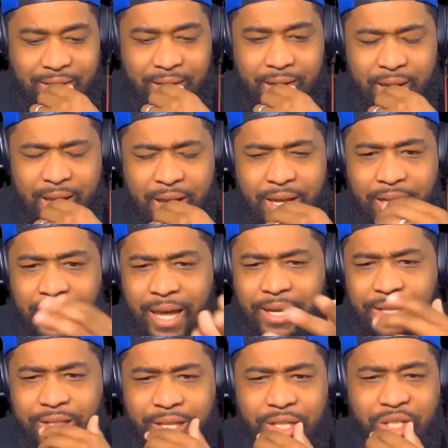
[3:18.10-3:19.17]
it.
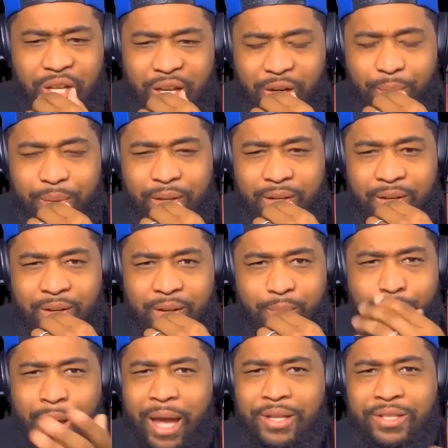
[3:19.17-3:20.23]
Ladies and gentlemen,
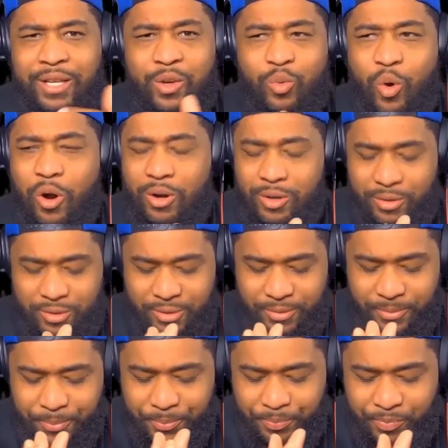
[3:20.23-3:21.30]
Maxine
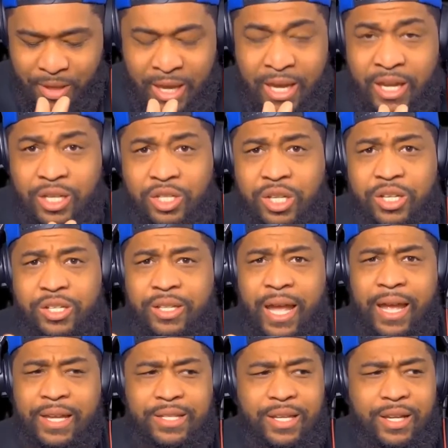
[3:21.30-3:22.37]
Waters she
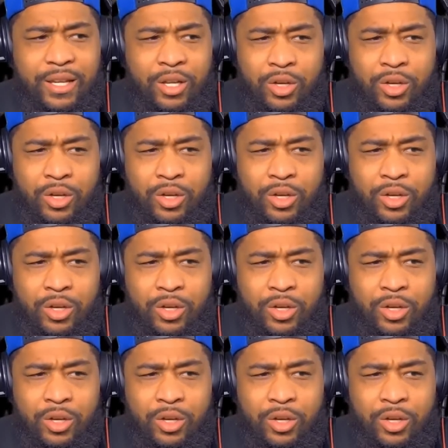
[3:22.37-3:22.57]
stays in the